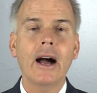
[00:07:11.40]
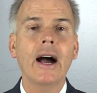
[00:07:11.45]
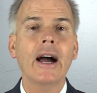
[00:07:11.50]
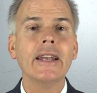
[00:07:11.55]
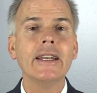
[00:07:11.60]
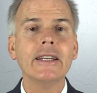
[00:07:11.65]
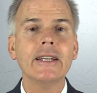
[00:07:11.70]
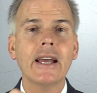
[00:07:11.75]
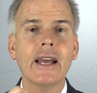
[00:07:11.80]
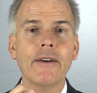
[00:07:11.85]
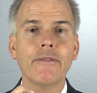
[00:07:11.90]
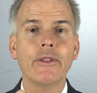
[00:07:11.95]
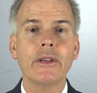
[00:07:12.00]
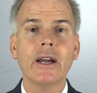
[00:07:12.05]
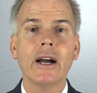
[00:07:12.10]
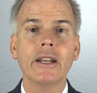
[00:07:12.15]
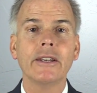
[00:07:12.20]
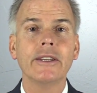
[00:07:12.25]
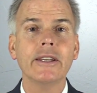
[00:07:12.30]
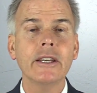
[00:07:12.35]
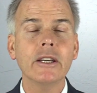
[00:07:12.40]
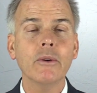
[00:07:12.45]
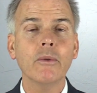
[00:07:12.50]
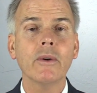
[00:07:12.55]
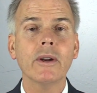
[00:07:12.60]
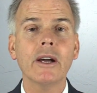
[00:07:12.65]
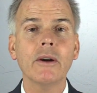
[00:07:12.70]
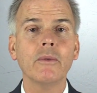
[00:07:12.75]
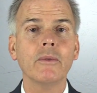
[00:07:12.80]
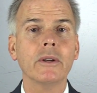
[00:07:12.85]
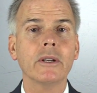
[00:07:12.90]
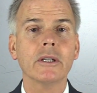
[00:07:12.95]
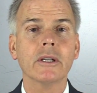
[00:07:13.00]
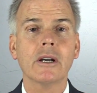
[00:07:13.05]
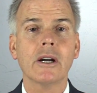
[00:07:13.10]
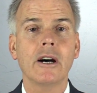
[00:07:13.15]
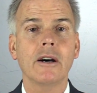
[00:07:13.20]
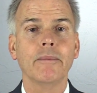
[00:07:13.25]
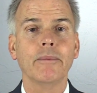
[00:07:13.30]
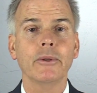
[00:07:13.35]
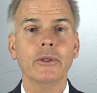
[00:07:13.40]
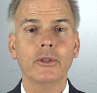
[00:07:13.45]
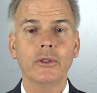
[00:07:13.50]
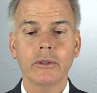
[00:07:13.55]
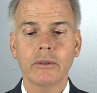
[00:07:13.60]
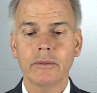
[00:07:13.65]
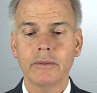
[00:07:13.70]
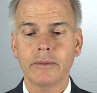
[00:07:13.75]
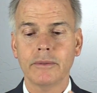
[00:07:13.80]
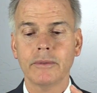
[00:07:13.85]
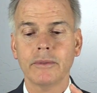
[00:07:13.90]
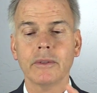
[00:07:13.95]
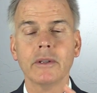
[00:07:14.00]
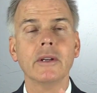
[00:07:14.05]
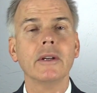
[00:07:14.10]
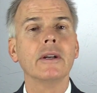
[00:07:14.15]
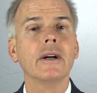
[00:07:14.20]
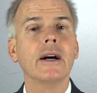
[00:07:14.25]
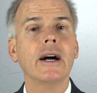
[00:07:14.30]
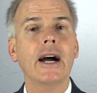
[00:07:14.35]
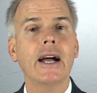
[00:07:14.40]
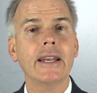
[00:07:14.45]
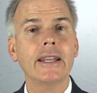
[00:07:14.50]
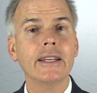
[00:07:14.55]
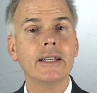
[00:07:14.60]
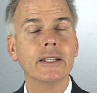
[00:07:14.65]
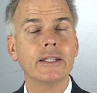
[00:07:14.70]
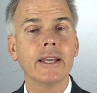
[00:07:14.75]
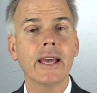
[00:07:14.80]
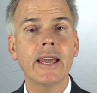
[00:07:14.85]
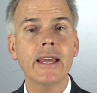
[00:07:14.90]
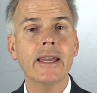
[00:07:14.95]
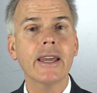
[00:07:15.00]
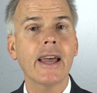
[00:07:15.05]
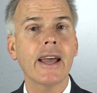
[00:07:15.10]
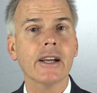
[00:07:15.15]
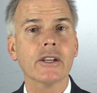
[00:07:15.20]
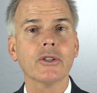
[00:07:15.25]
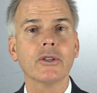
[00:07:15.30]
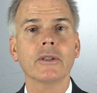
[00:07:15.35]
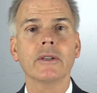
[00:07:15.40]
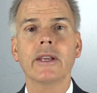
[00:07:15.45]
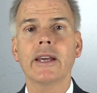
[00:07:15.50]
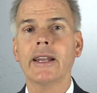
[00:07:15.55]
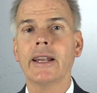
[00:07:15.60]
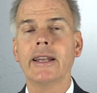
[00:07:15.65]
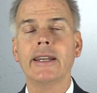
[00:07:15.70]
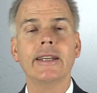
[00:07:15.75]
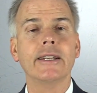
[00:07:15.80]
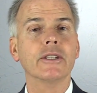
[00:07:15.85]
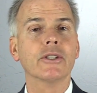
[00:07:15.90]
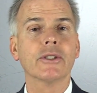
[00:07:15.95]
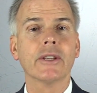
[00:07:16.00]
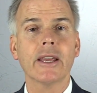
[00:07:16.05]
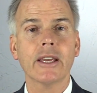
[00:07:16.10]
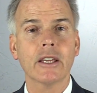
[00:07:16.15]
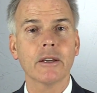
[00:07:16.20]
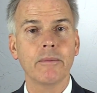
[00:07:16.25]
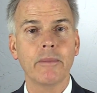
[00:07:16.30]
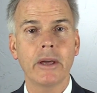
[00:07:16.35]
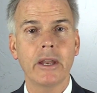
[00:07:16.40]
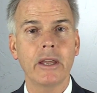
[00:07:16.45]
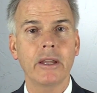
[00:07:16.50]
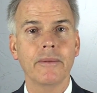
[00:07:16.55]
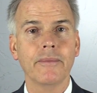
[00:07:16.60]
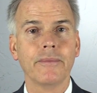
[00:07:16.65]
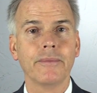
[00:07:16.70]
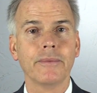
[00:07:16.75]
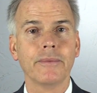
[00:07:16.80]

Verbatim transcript: I need to have the idea what I want to accomplish, I need to take action, and I need to stay committed.